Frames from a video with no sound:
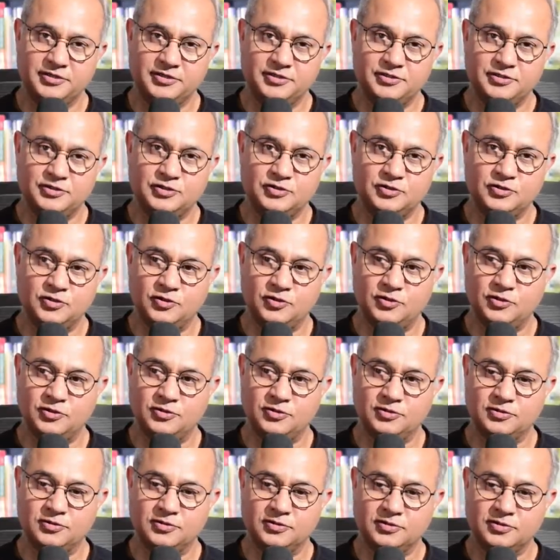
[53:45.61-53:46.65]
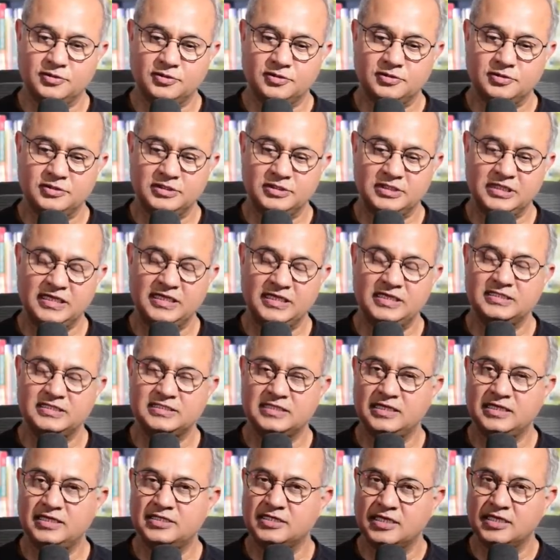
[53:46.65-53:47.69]
So these
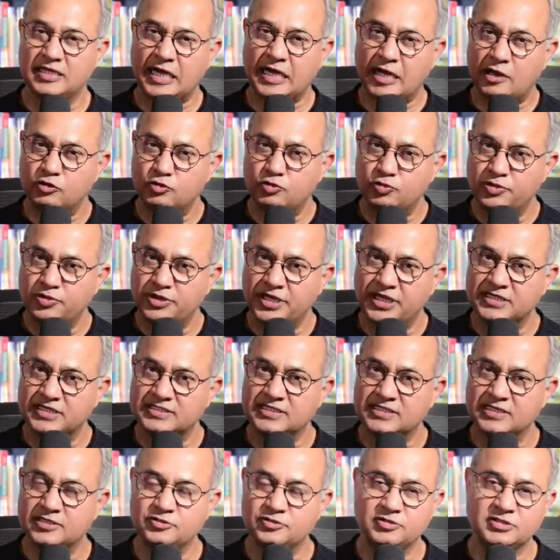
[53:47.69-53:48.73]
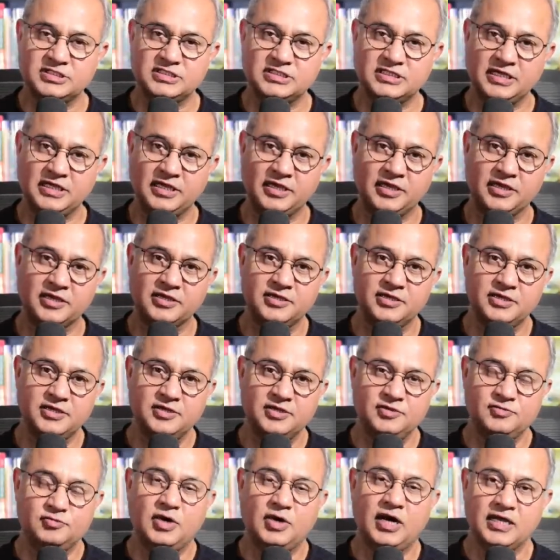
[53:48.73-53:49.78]
little outbreaks that you are seeing,
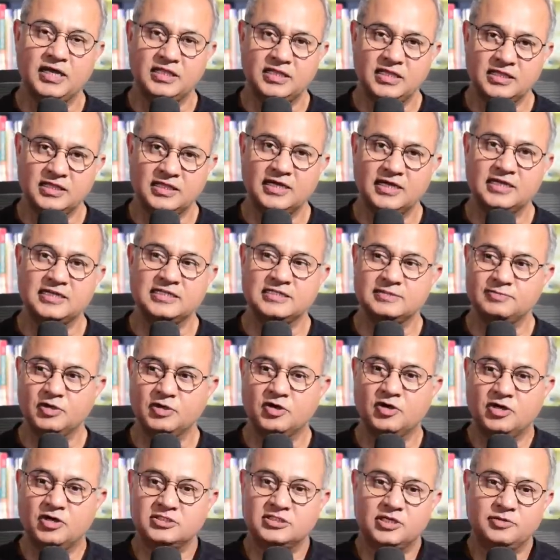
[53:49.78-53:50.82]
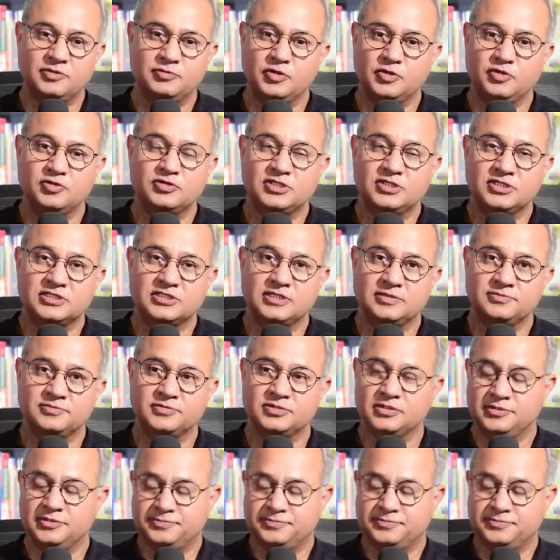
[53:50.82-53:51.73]
I think that is because our immune systems